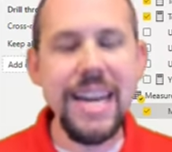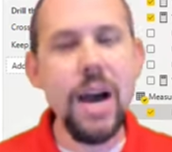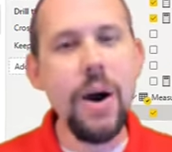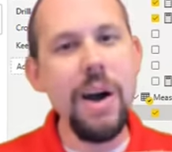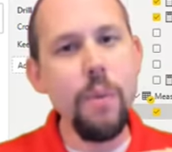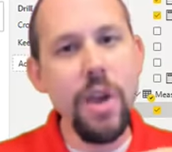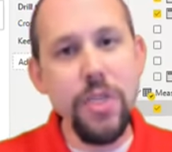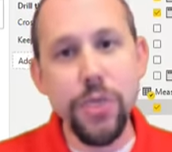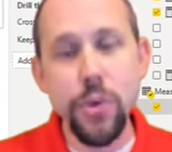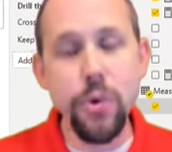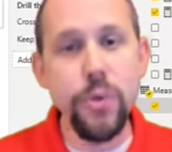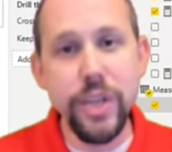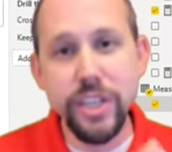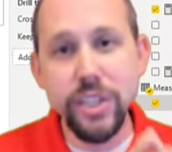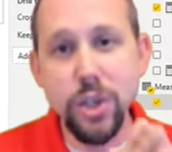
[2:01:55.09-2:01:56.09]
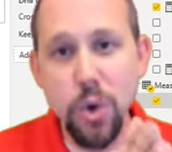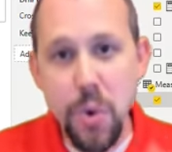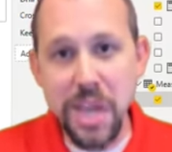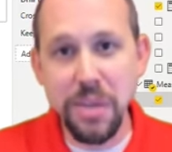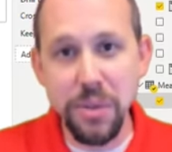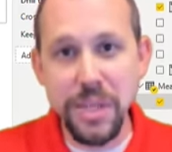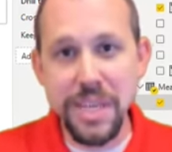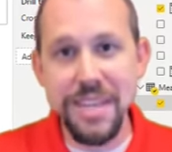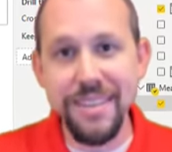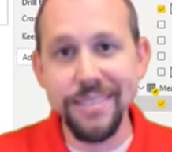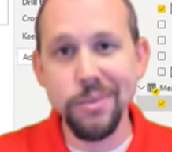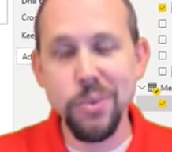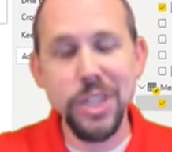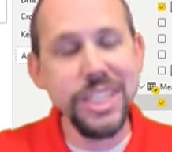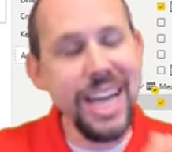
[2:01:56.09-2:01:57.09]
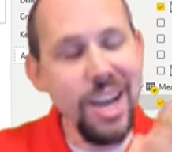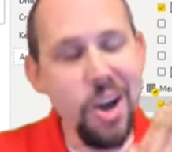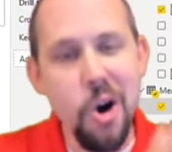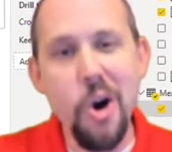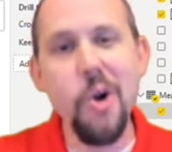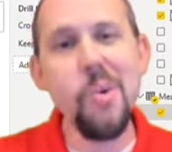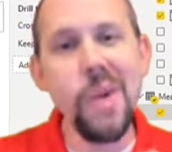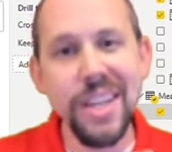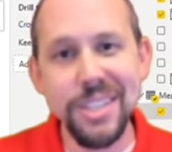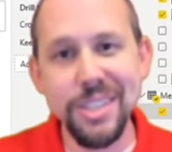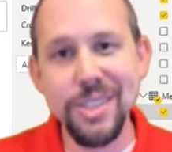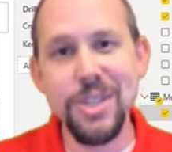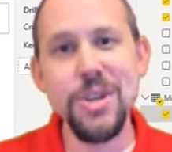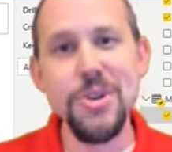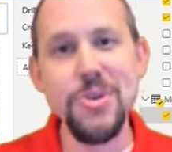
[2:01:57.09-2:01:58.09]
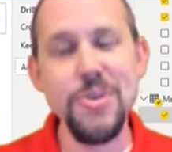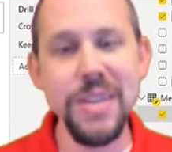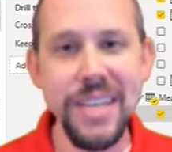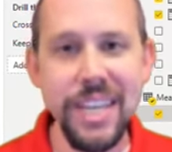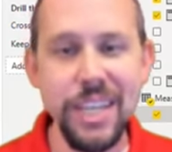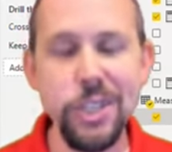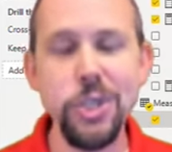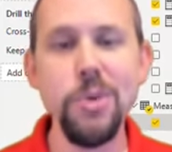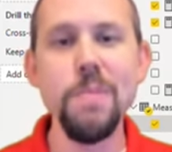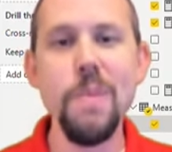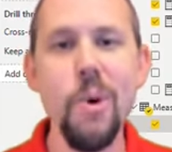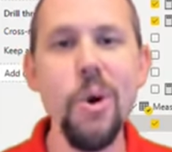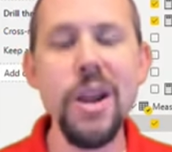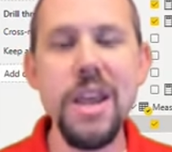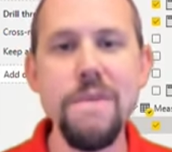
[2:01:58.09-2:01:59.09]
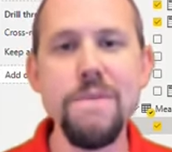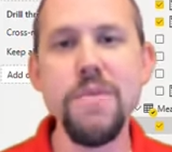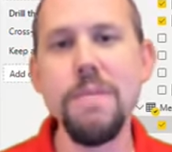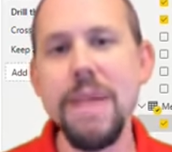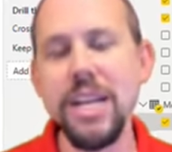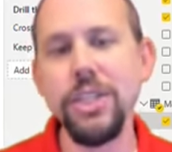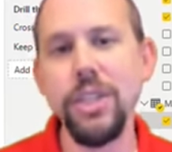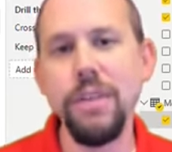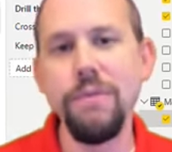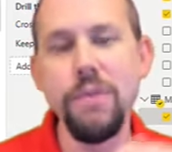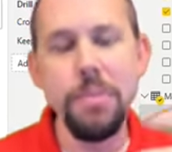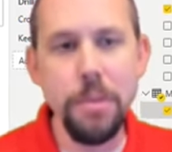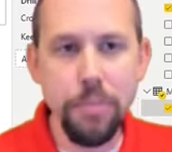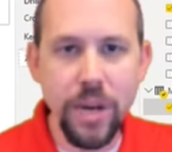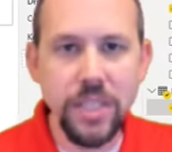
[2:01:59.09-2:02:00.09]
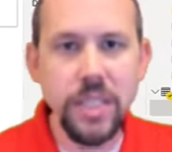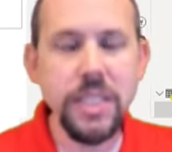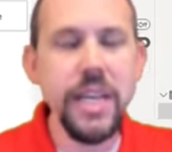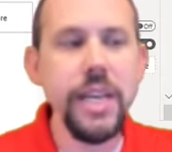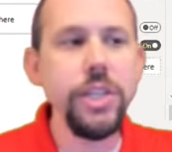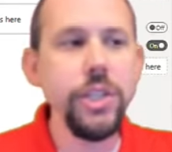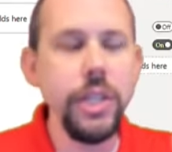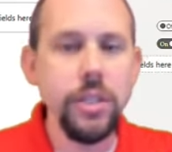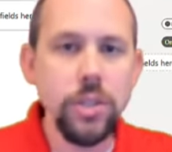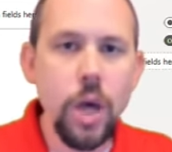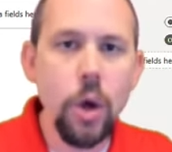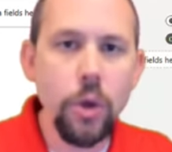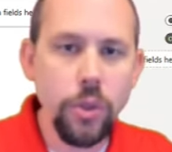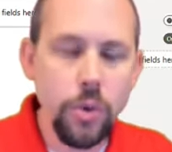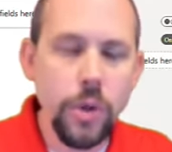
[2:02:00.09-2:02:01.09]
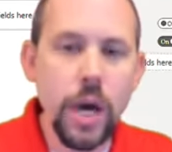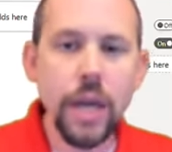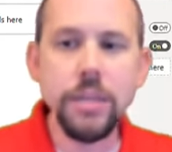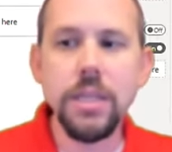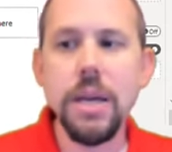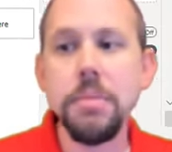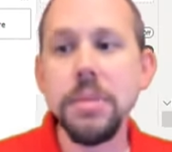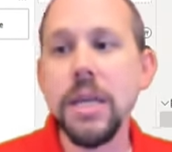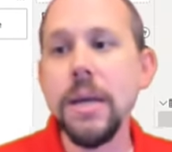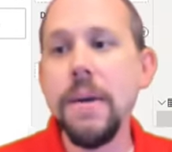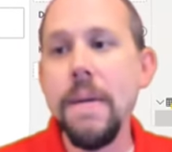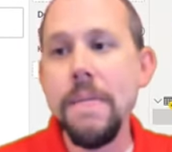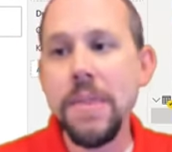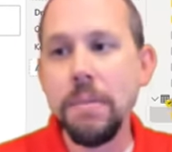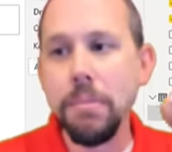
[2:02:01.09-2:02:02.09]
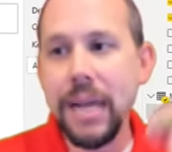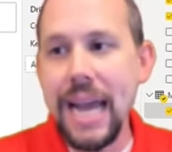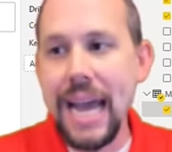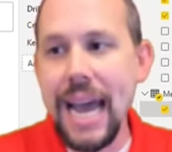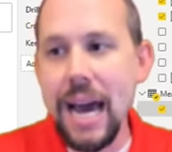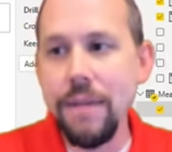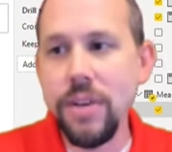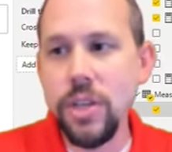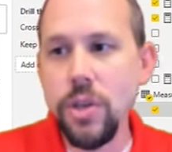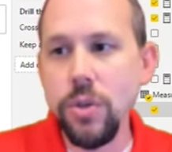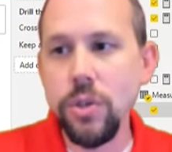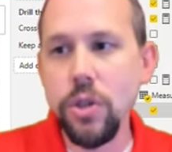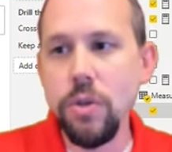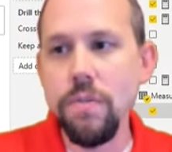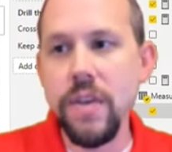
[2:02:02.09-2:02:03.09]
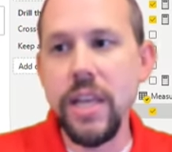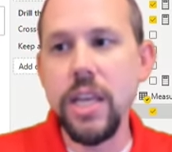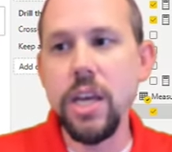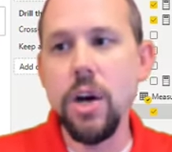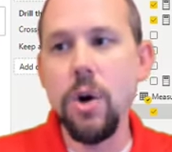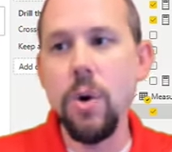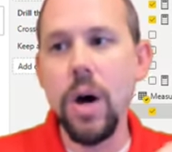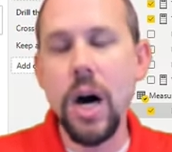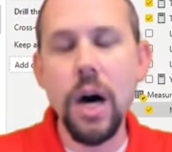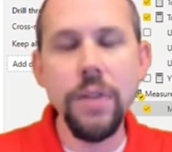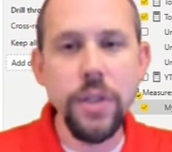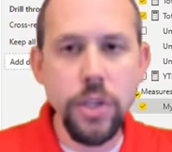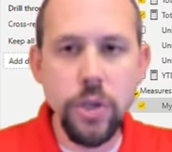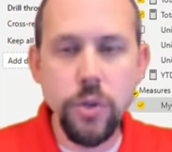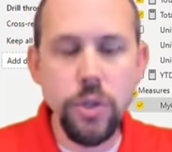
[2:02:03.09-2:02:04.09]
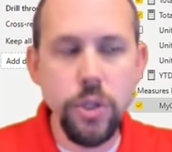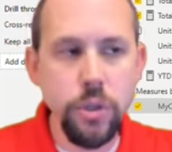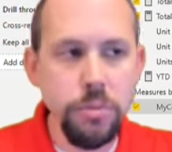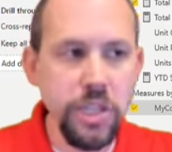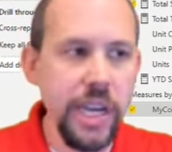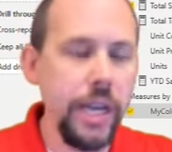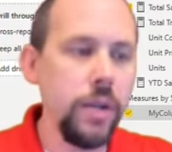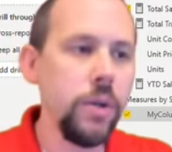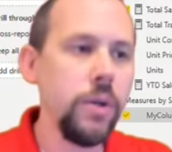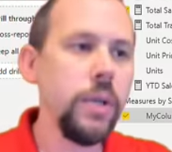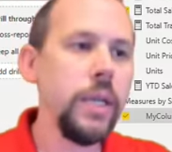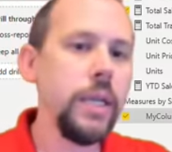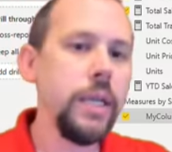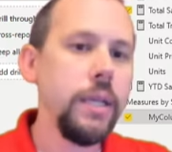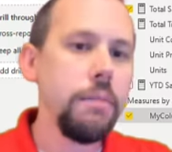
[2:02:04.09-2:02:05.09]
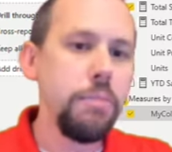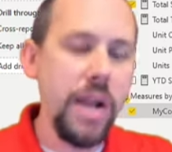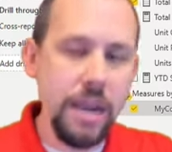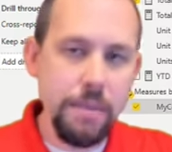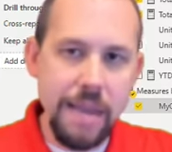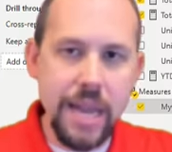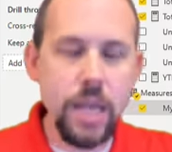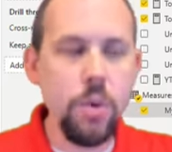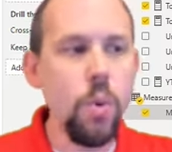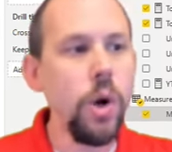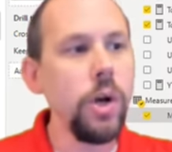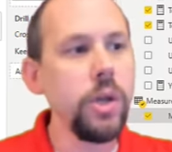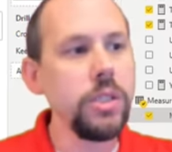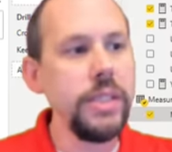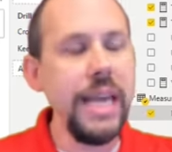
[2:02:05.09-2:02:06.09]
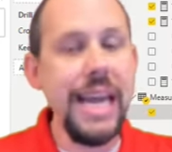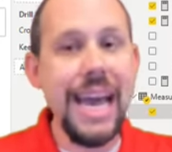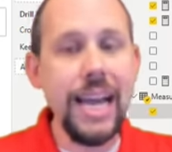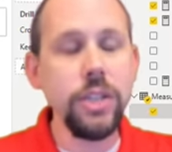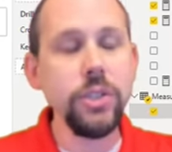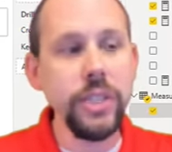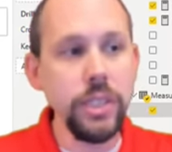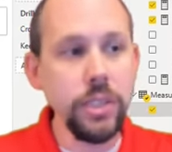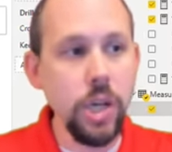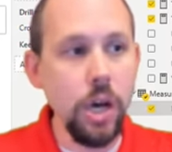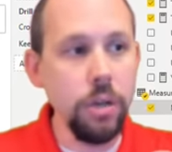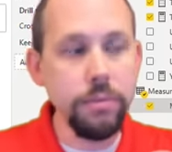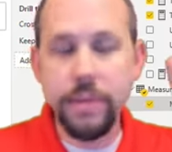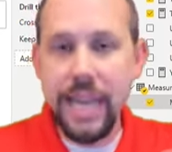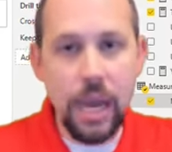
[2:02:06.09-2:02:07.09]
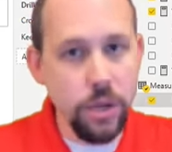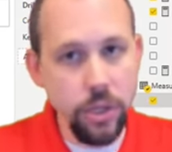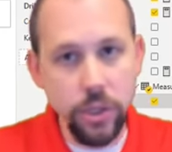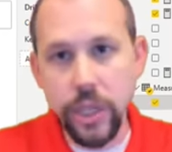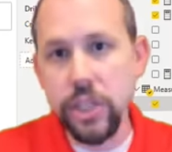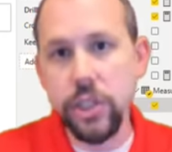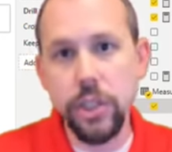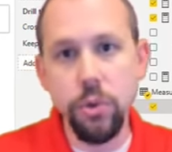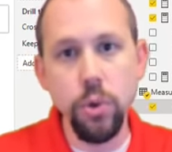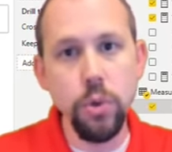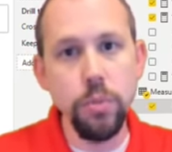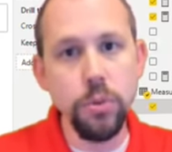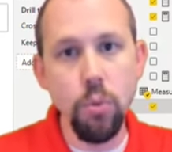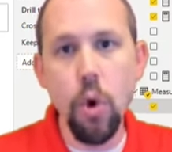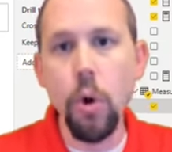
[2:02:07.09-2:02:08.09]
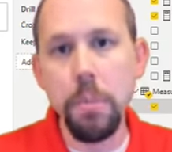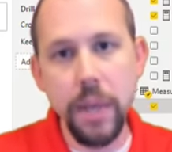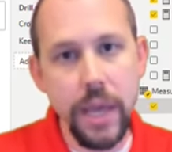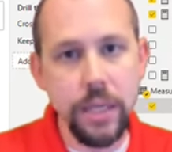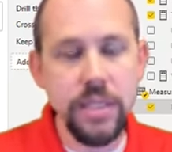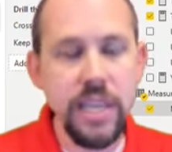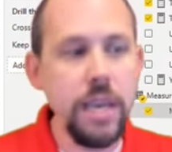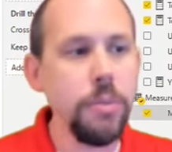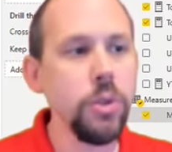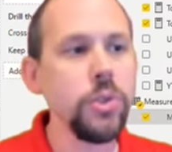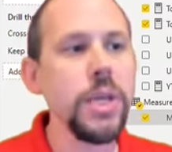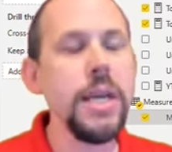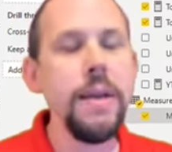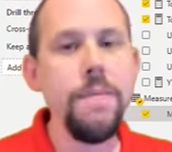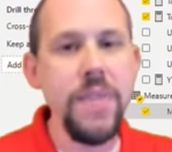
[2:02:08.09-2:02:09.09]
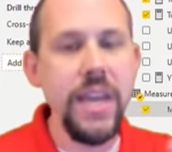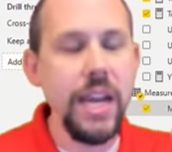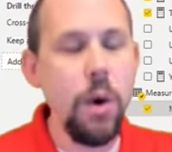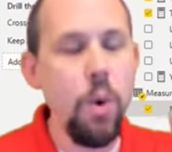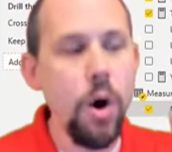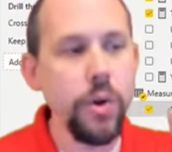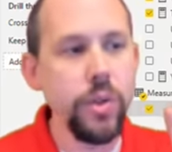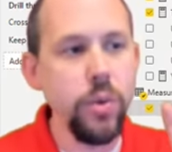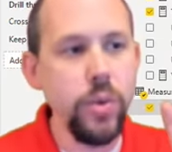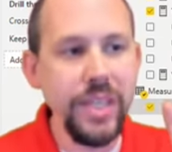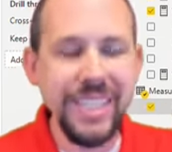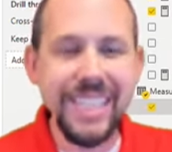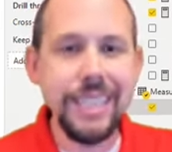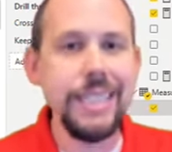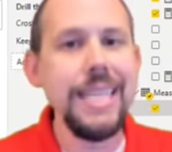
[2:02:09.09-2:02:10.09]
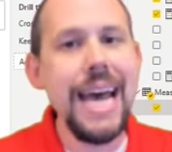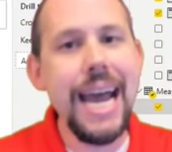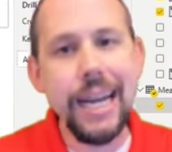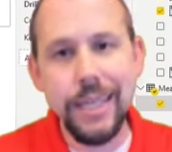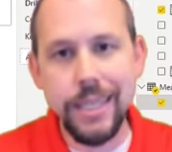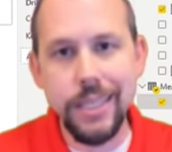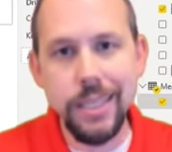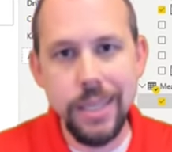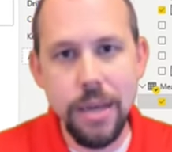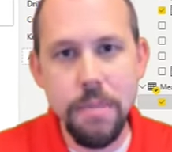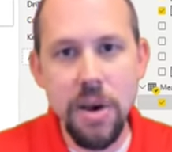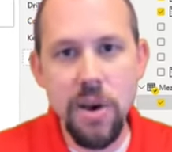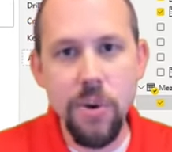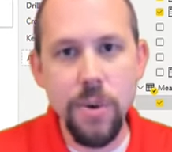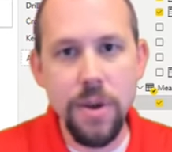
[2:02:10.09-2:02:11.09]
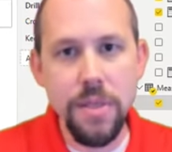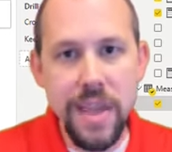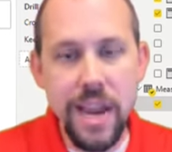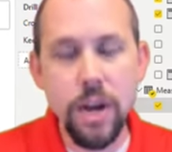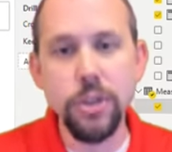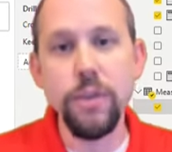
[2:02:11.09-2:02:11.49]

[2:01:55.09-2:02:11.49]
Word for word: Now, I went through this quickly, which I always do to get you more information from the presentation and talk through concepts, but I have a YouTube video on the YouTube channel, Pragmatic Works, that actually is called Calculation Groups Role Playing Tables, and I'll walk through this exact demo there.